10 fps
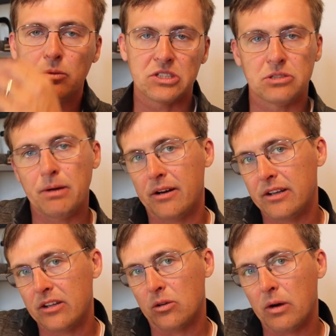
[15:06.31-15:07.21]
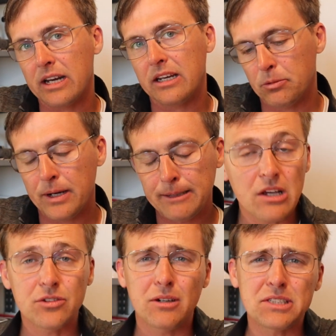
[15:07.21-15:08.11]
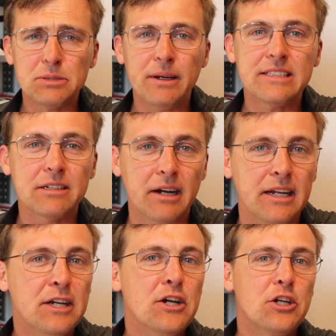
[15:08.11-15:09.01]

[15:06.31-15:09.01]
which is mounted in the right gear bay. So I was expecting, right,